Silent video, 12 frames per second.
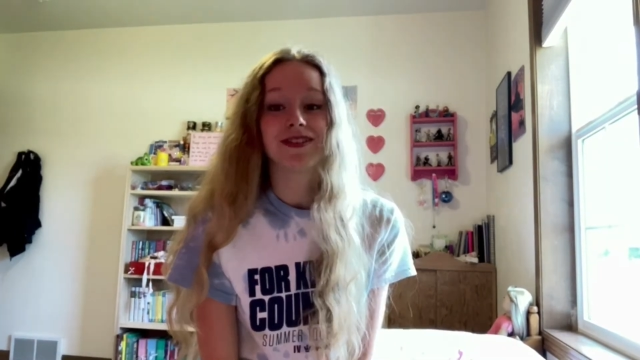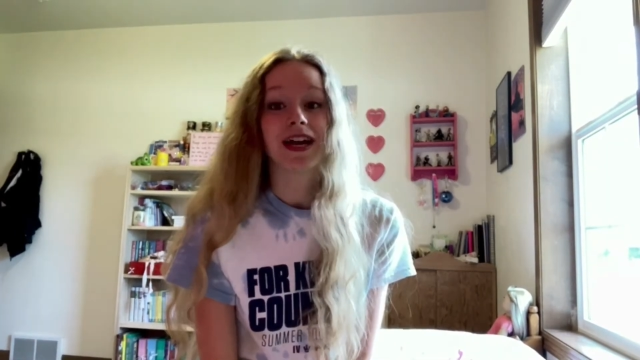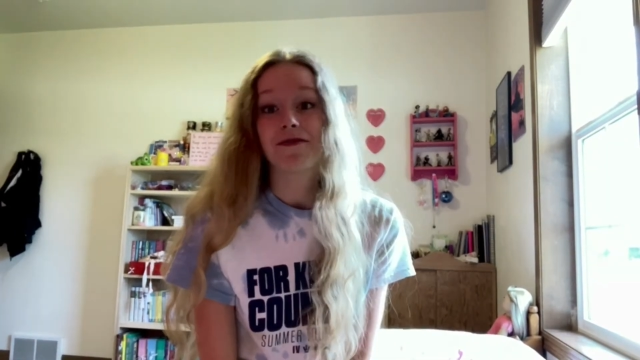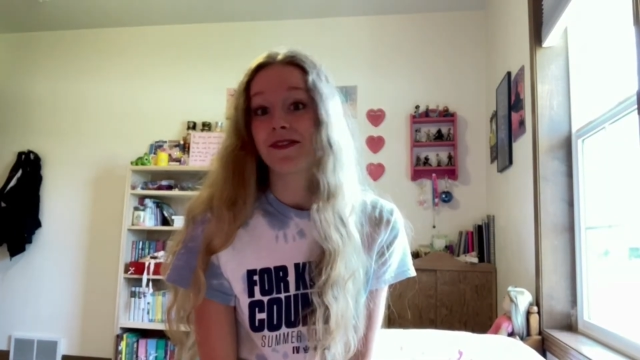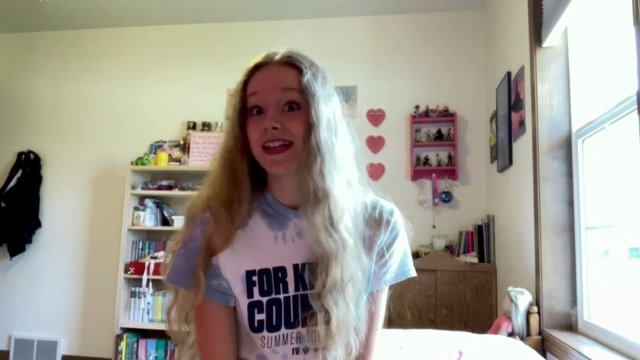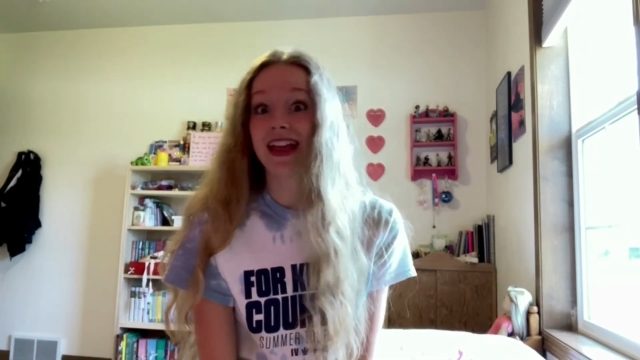
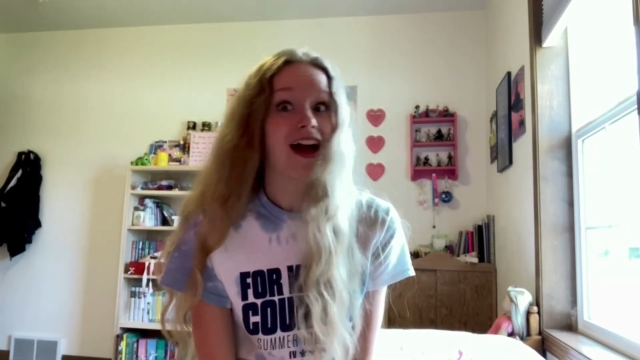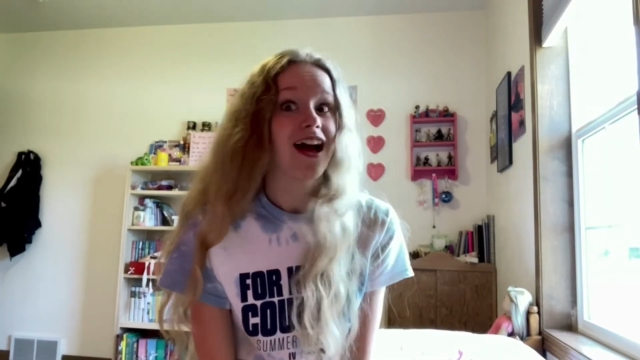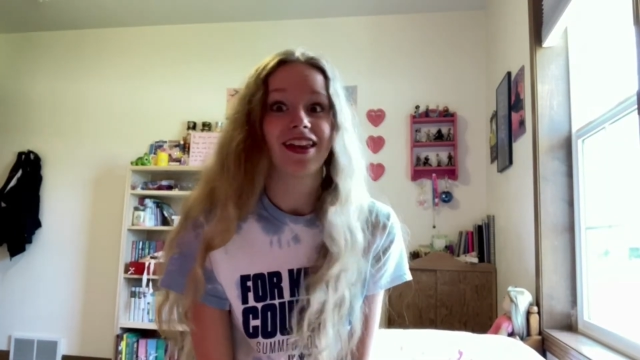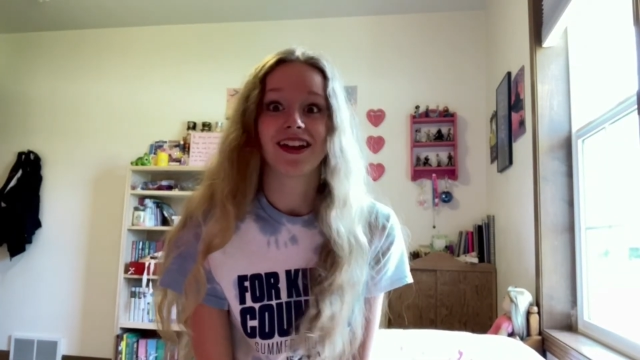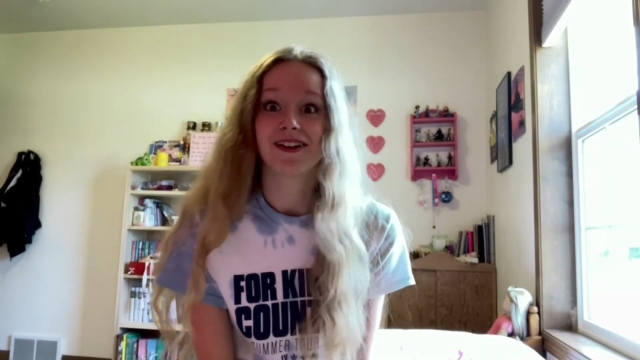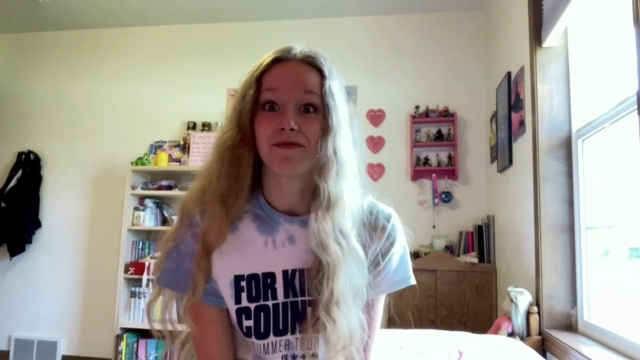Definitely the
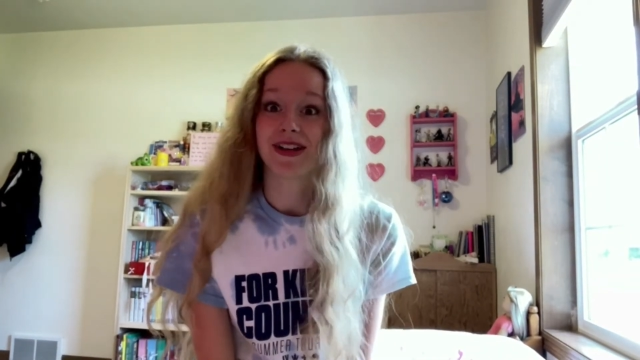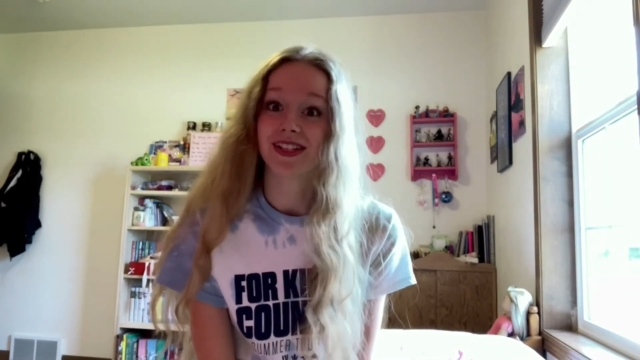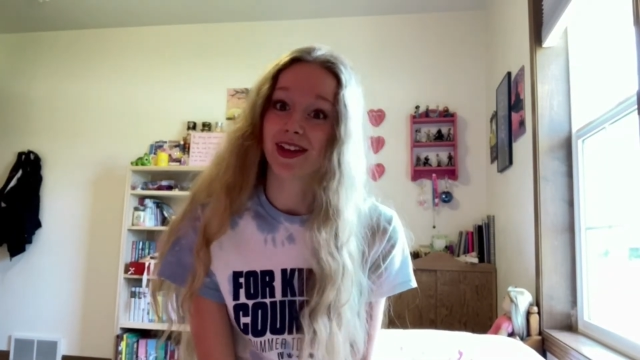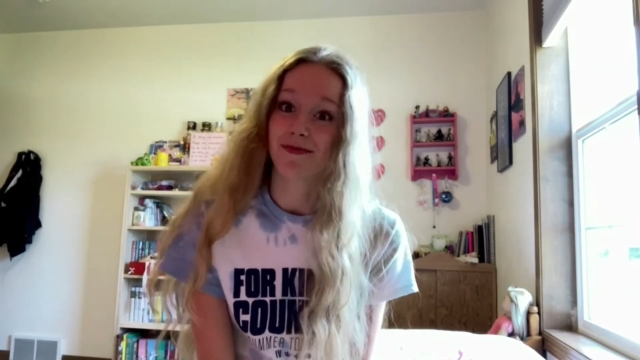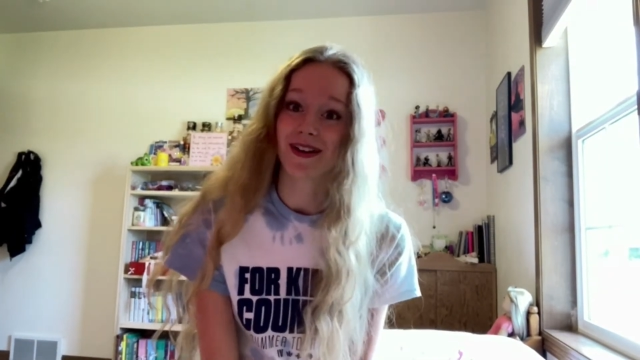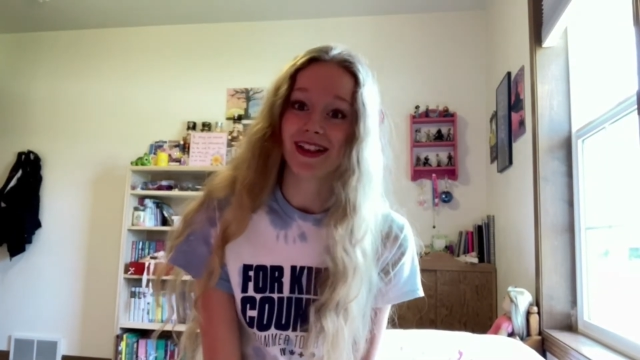highlight of my
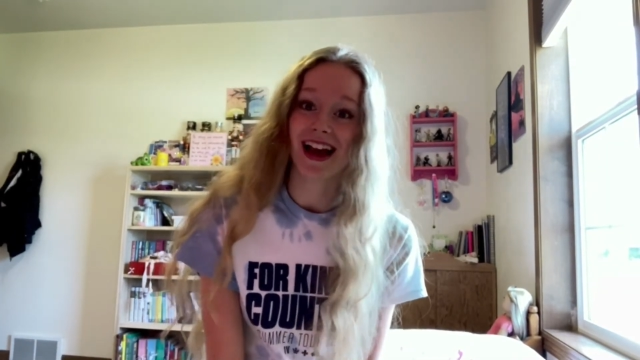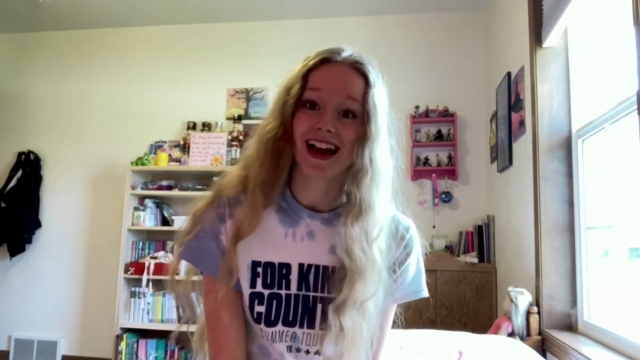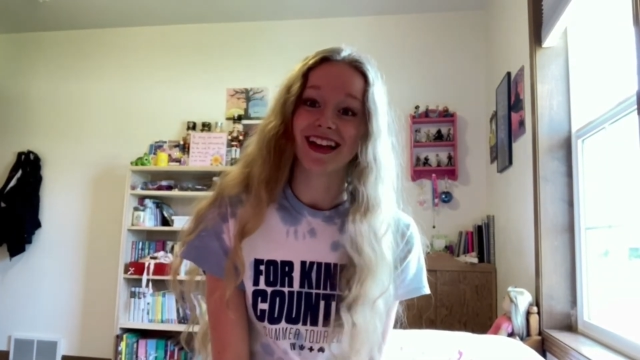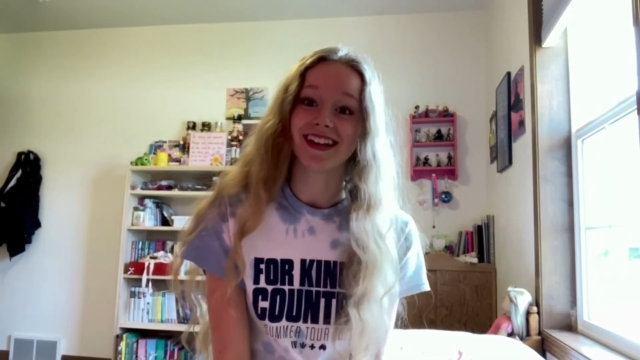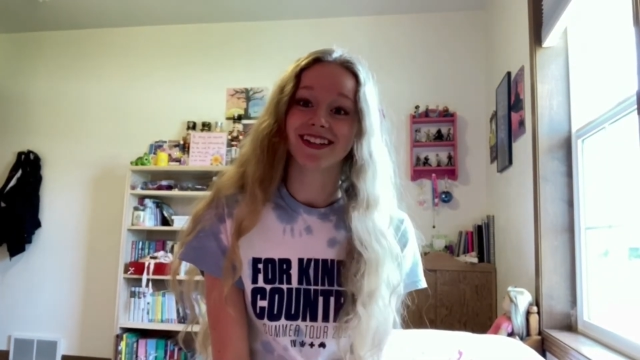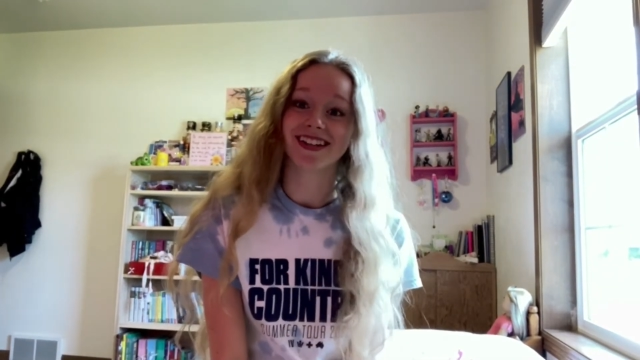summer
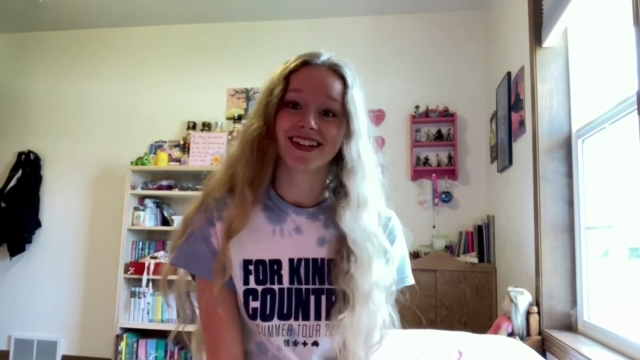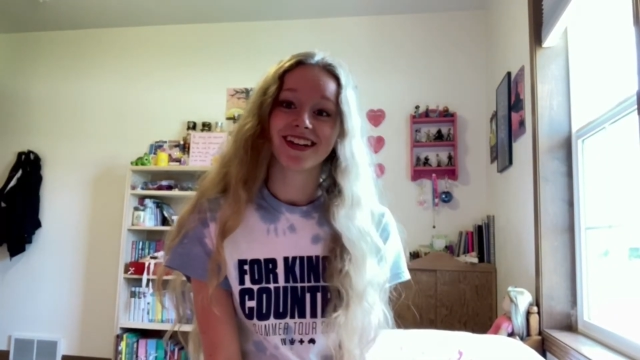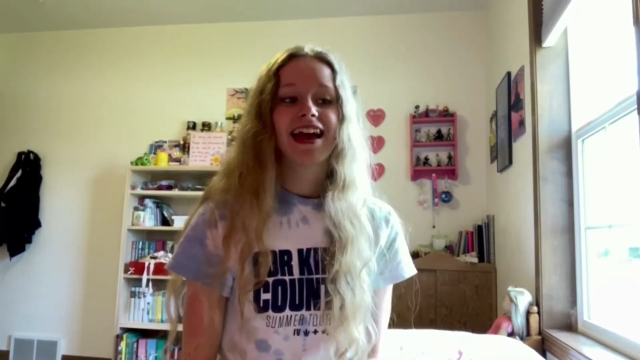that year.